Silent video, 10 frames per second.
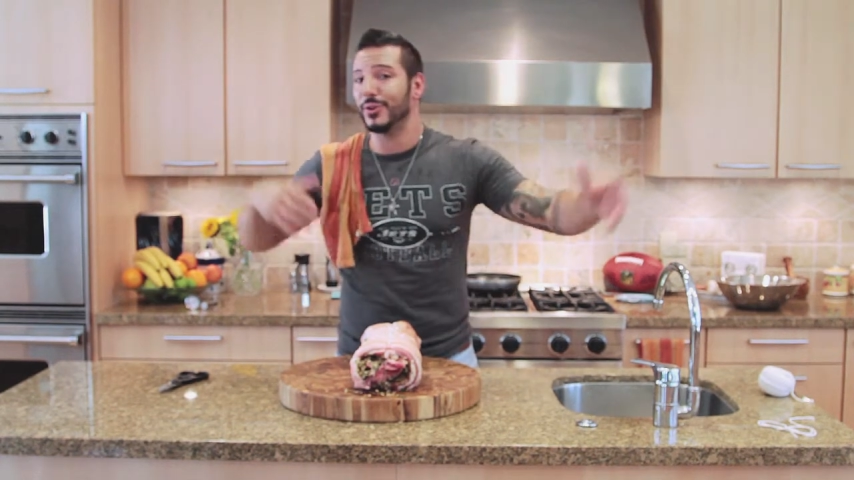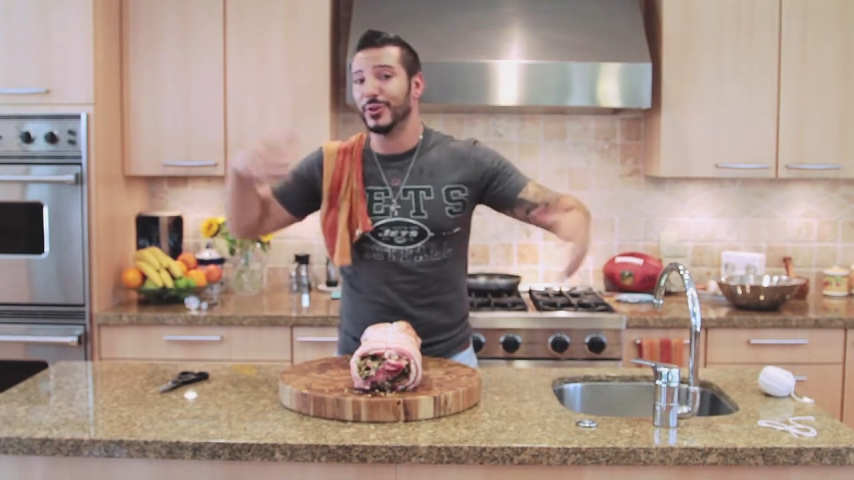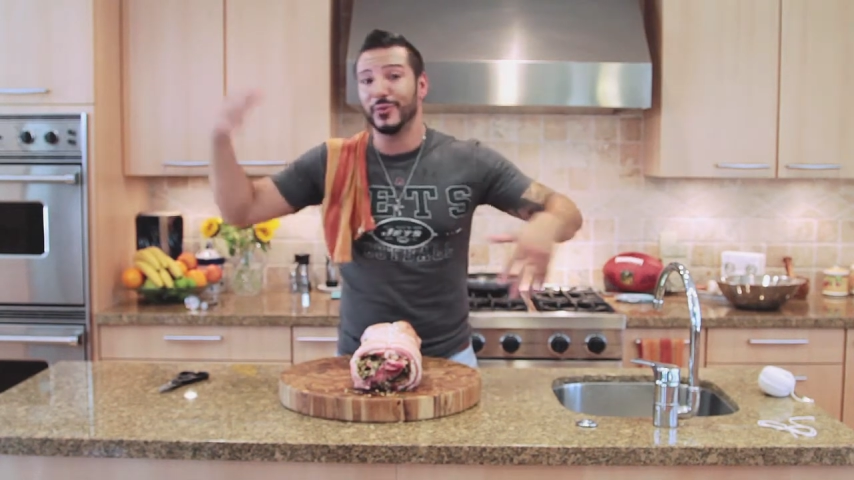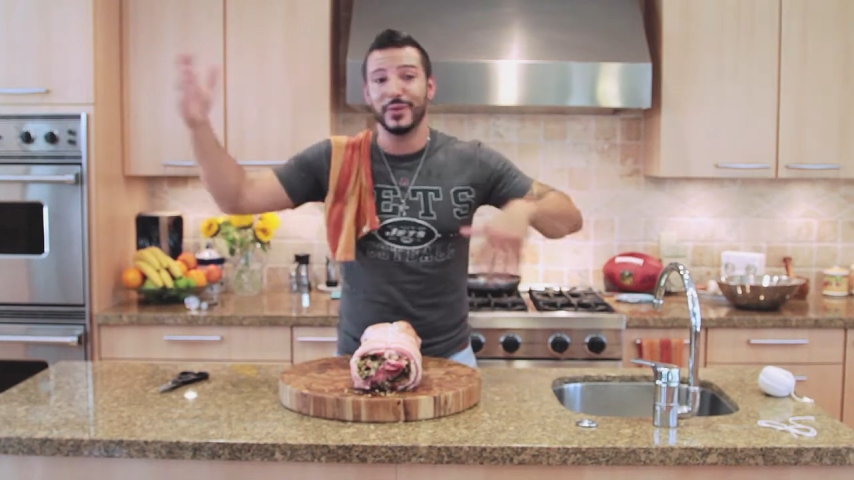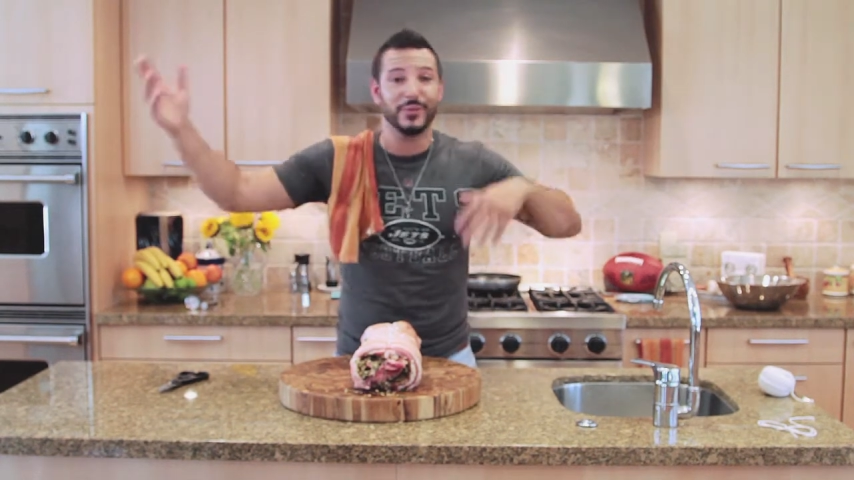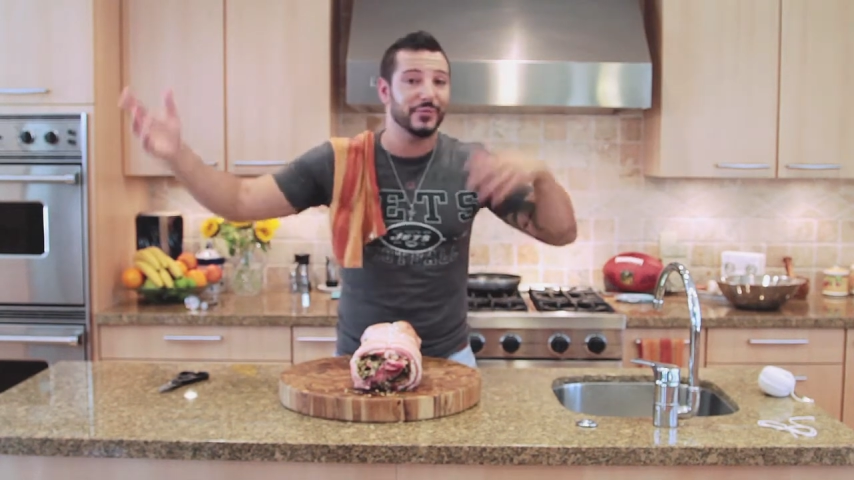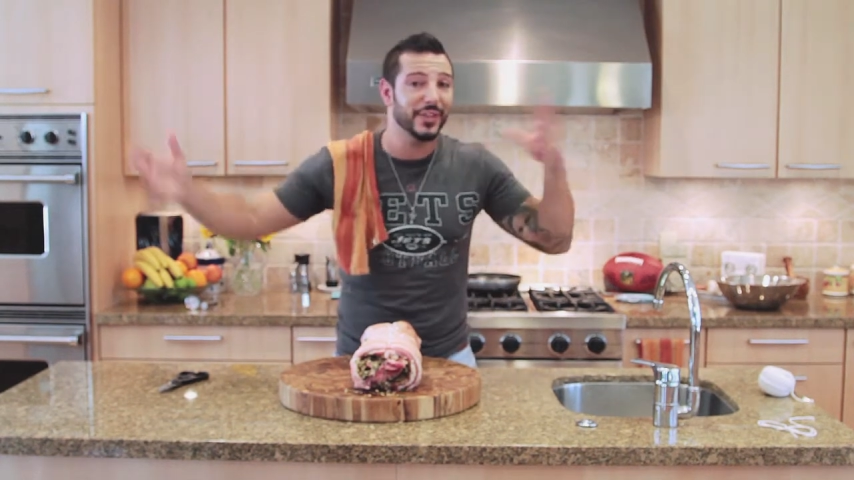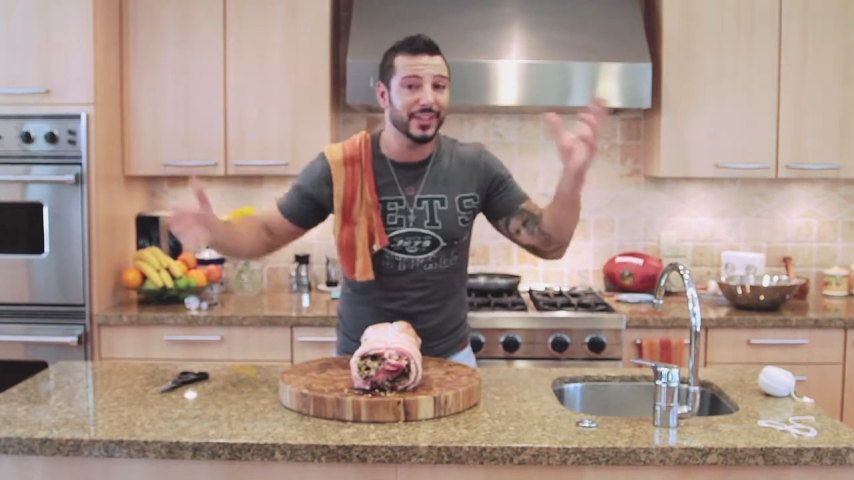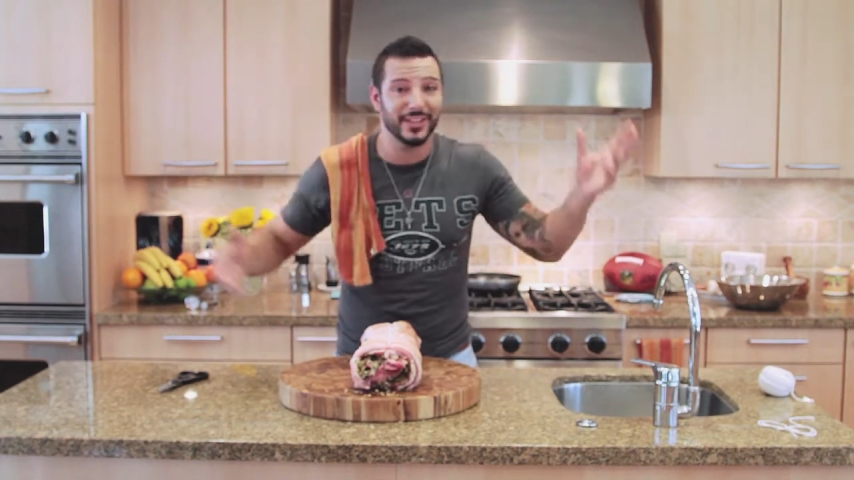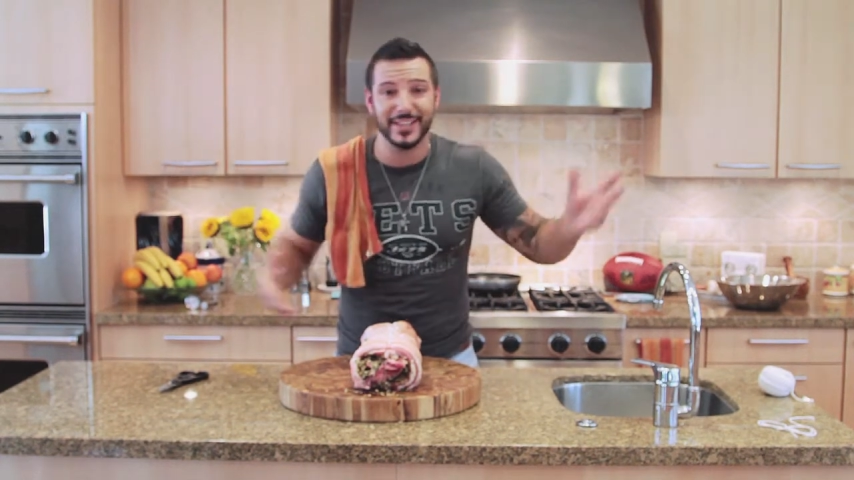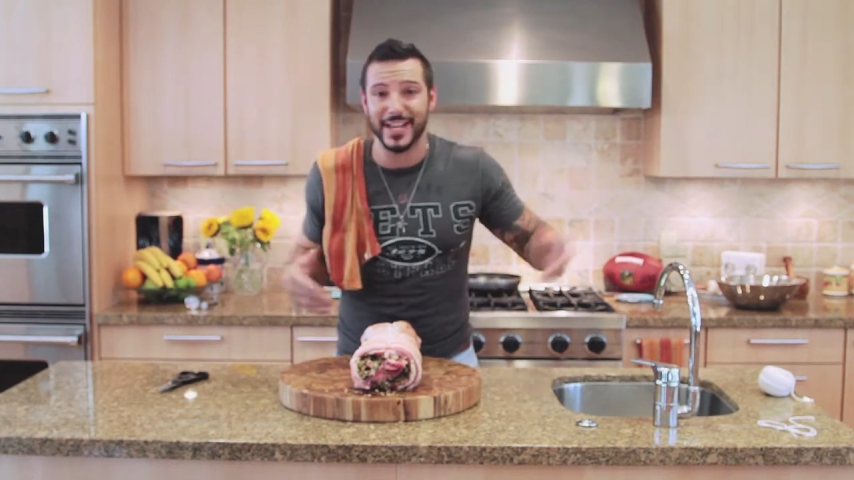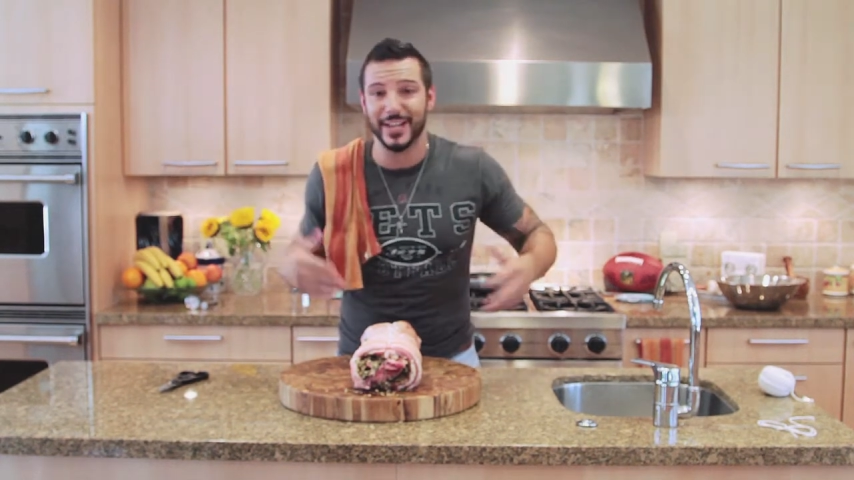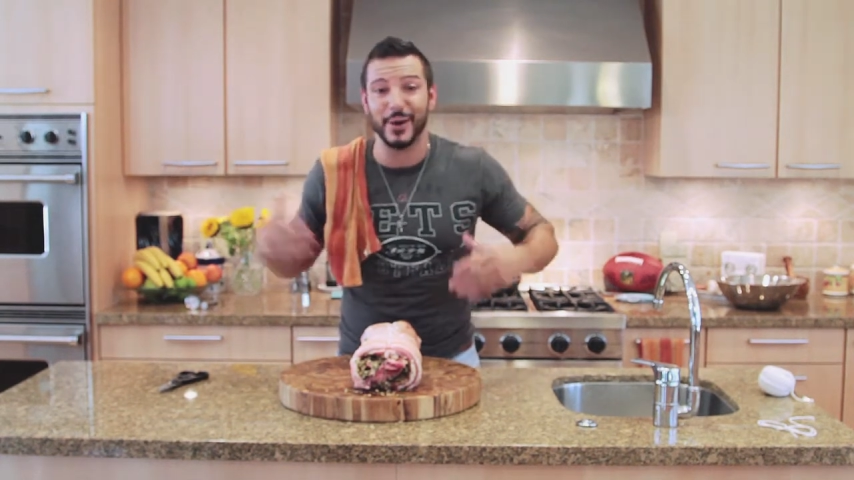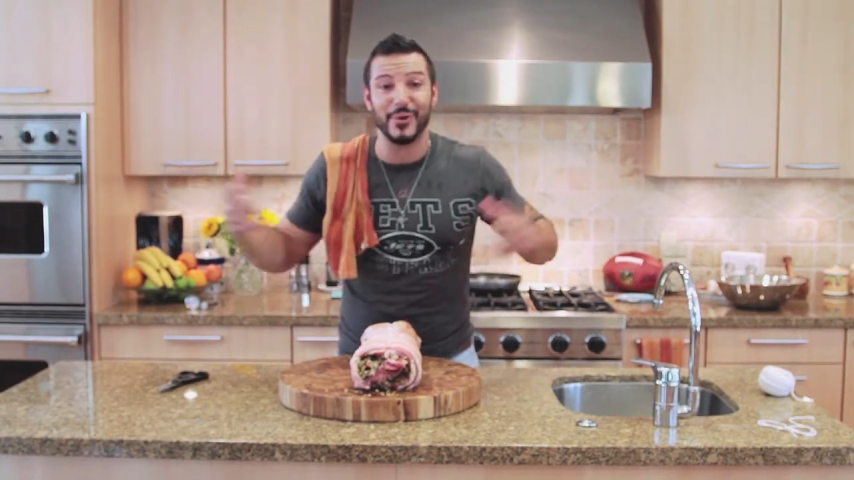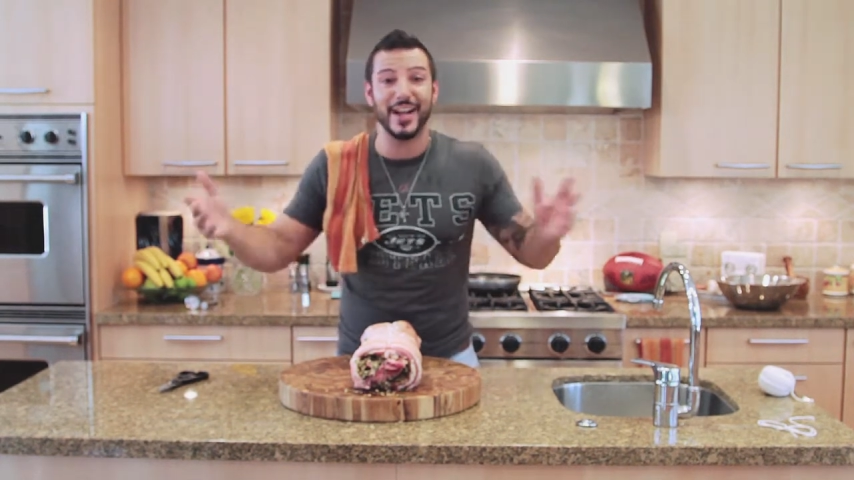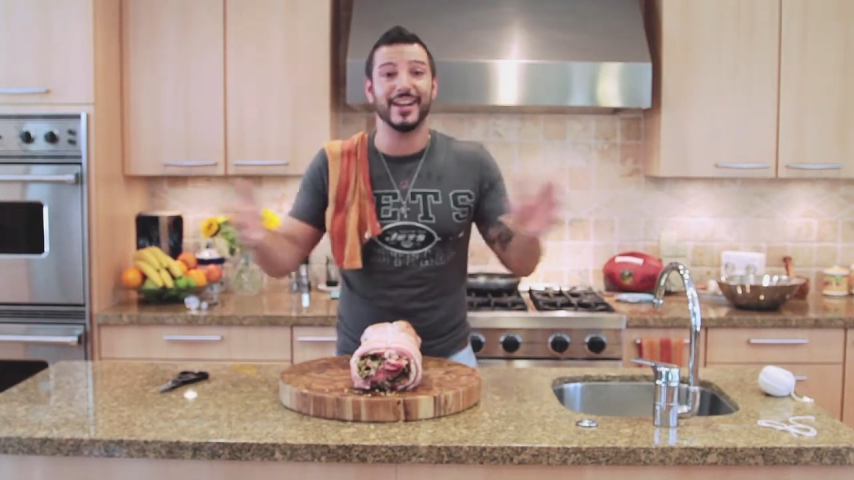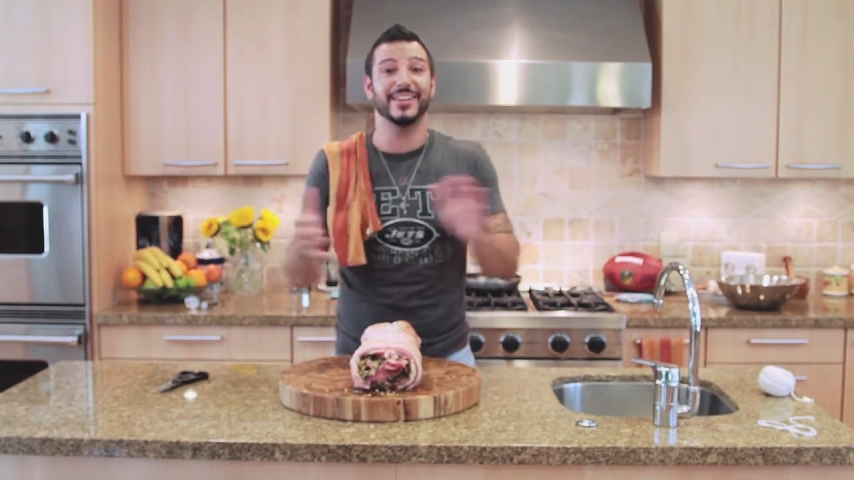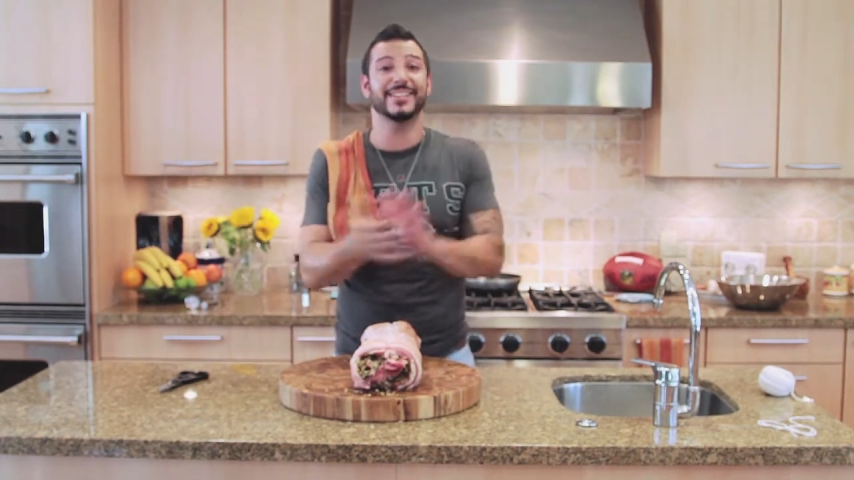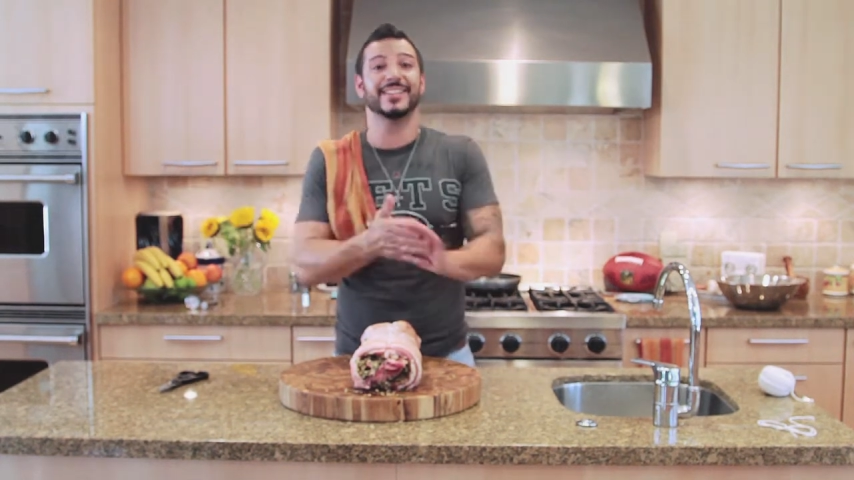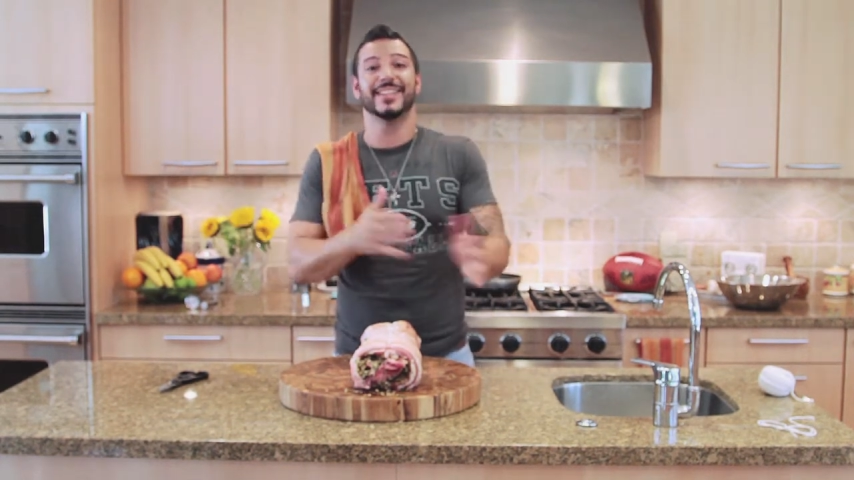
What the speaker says: all over the field, kick it around.